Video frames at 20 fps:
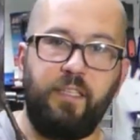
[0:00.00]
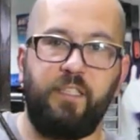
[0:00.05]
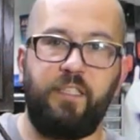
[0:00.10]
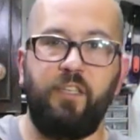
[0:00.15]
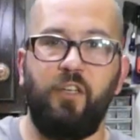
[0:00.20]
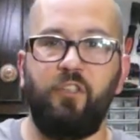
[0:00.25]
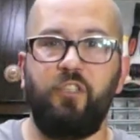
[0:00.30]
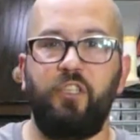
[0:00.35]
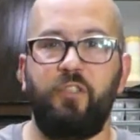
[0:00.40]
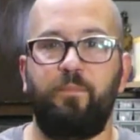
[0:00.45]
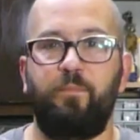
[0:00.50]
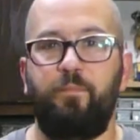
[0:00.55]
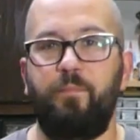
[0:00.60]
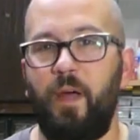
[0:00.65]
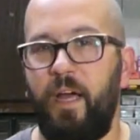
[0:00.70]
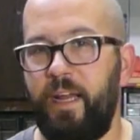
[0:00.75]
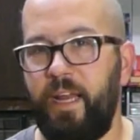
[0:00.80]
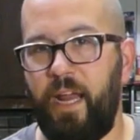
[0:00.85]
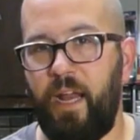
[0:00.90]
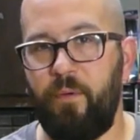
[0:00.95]
still just,
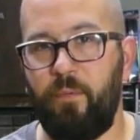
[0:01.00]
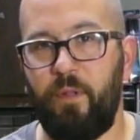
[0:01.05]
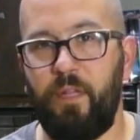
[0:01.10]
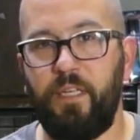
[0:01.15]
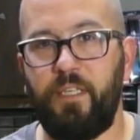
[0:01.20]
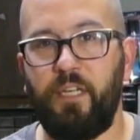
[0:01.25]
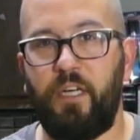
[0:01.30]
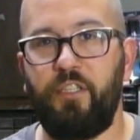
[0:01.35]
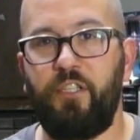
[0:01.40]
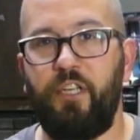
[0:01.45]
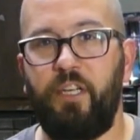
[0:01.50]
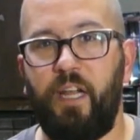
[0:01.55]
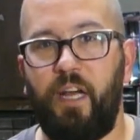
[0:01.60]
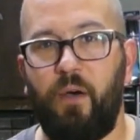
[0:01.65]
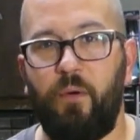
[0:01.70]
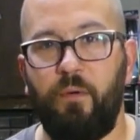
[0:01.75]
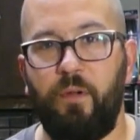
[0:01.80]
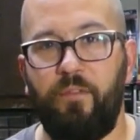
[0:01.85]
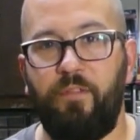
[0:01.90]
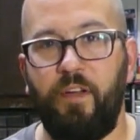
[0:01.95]
I can't really touch it
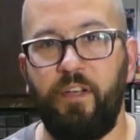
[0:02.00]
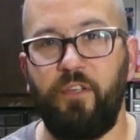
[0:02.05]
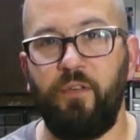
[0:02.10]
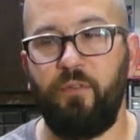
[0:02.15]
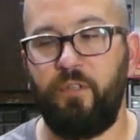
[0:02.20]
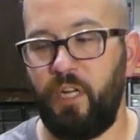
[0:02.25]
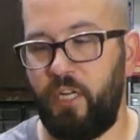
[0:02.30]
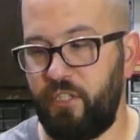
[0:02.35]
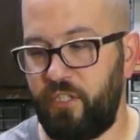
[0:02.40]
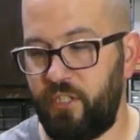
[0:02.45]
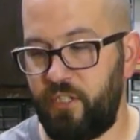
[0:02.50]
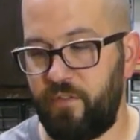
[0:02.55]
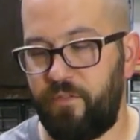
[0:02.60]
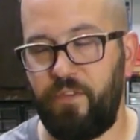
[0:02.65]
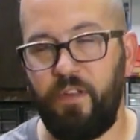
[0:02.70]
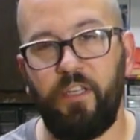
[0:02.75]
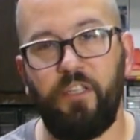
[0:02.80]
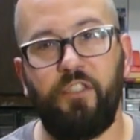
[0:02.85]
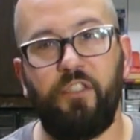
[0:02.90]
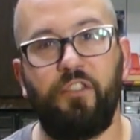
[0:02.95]
now. If I do touch it, the
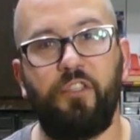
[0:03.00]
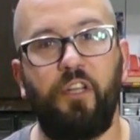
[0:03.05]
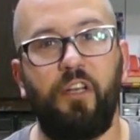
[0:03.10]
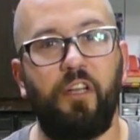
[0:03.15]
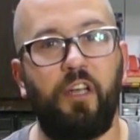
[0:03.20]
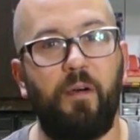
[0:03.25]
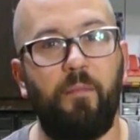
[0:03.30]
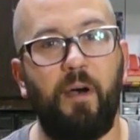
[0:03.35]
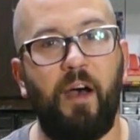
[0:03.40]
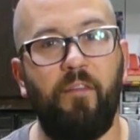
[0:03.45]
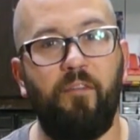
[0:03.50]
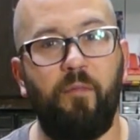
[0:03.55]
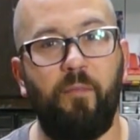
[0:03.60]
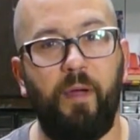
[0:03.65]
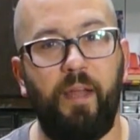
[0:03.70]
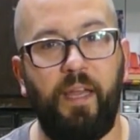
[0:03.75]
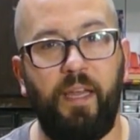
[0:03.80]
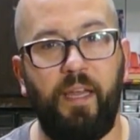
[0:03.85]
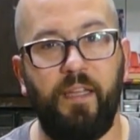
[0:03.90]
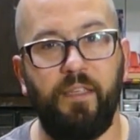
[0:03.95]
finish is going to come off of
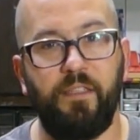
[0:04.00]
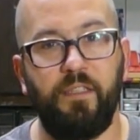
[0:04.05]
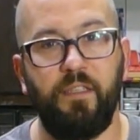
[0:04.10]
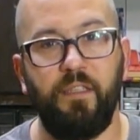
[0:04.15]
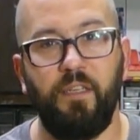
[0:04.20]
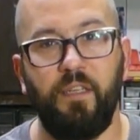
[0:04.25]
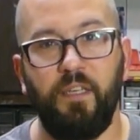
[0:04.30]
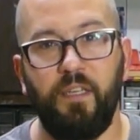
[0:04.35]
my hands.